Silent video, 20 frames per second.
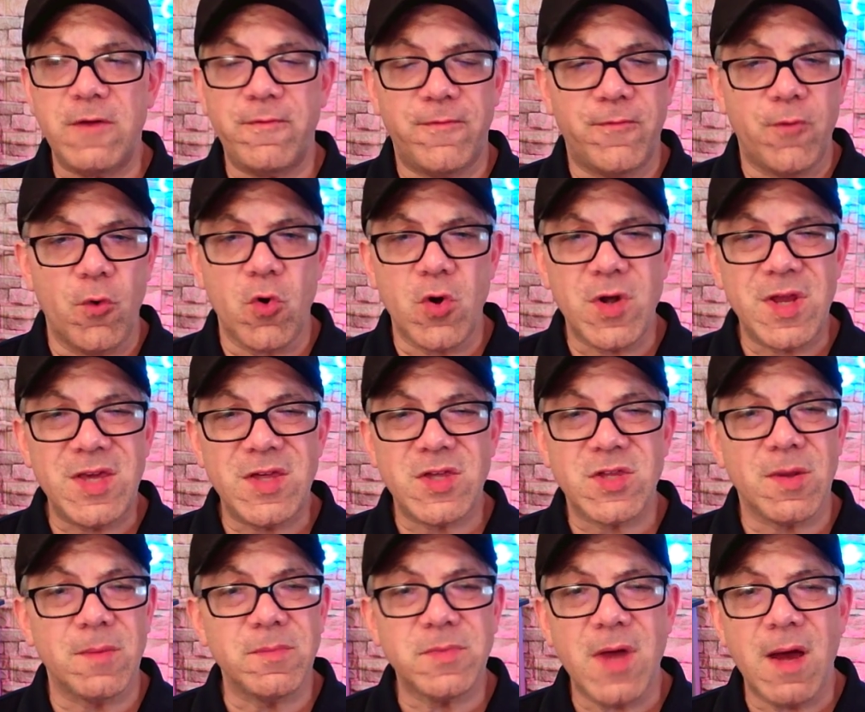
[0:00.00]
40,
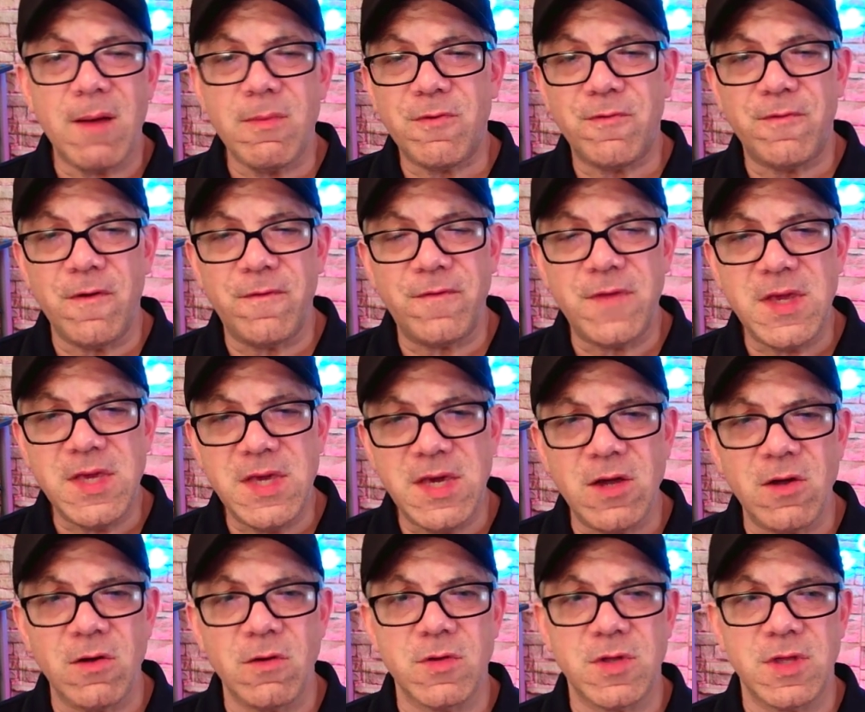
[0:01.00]
sometimes 50
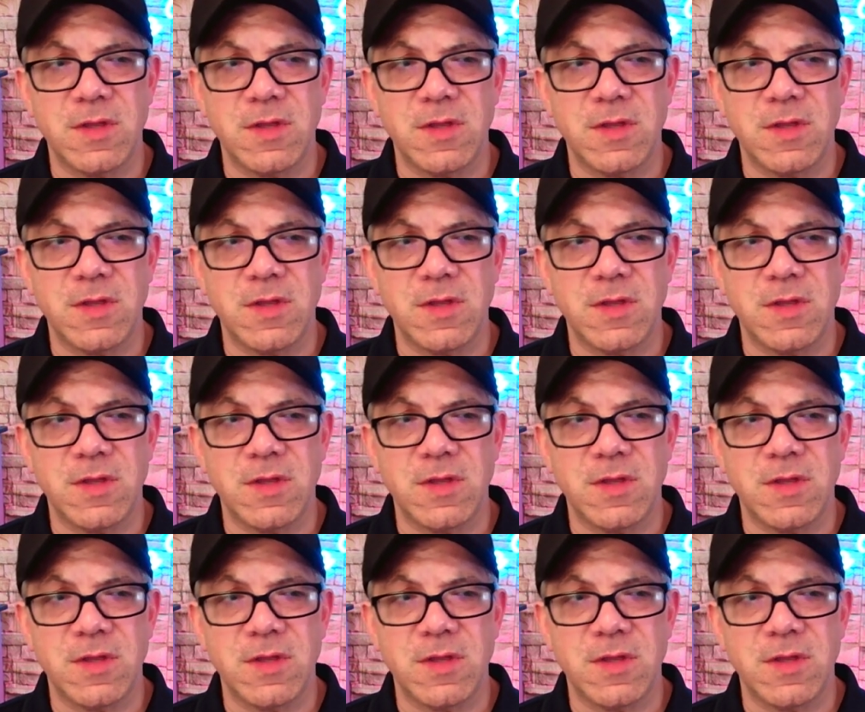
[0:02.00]
years,